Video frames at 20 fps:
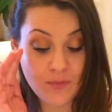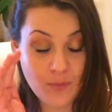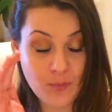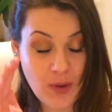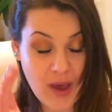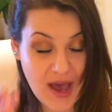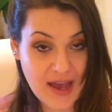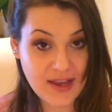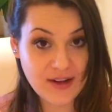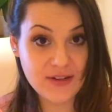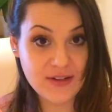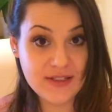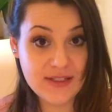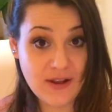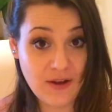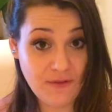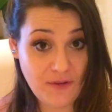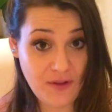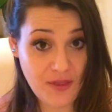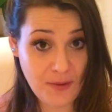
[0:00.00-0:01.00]
pat
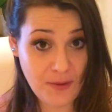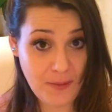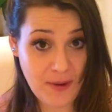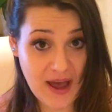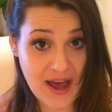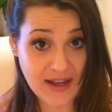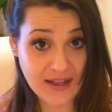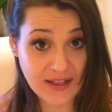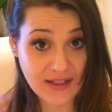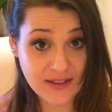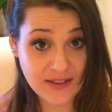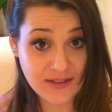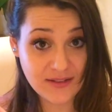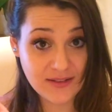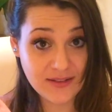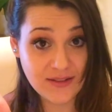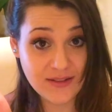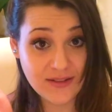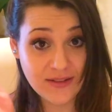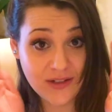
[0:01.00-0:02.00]
yourself on the back
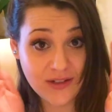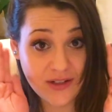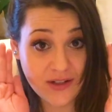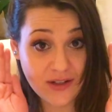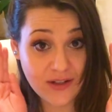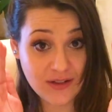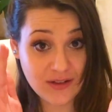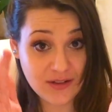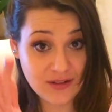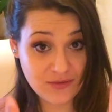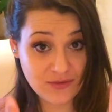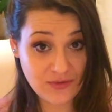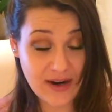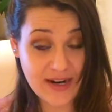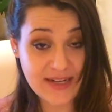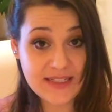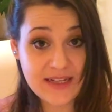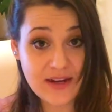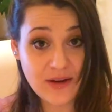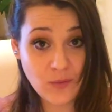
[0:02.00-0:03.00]

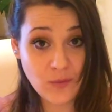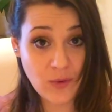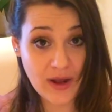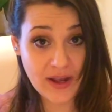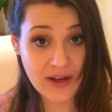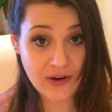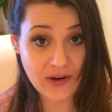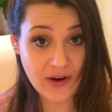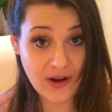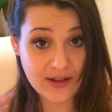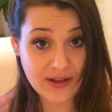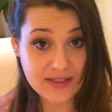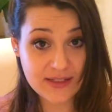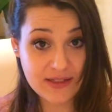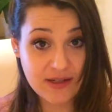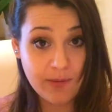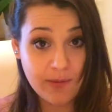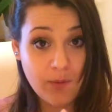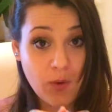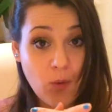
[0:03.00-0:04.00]
Write down why you're
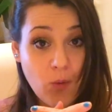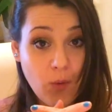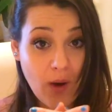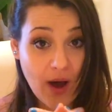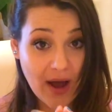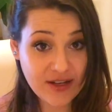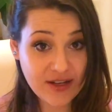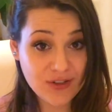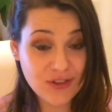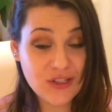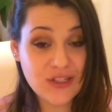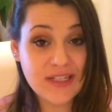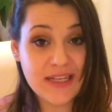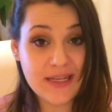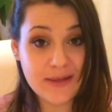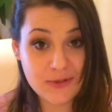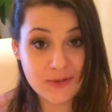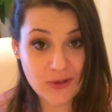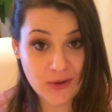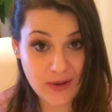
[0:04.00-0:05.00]
awesome, why you should
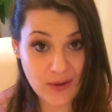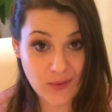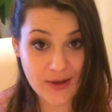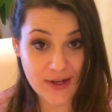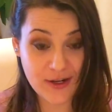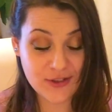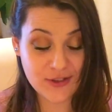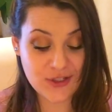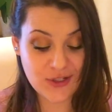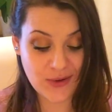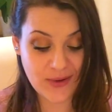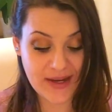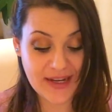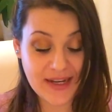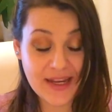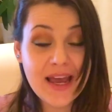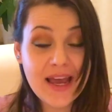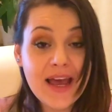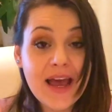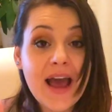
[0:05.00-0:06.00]
keep doing what you're
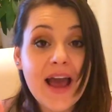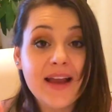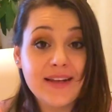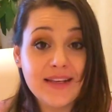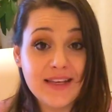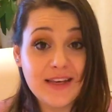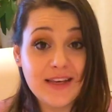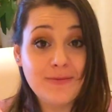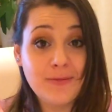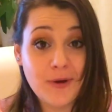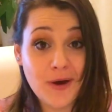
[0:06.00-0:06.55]
doing, and keep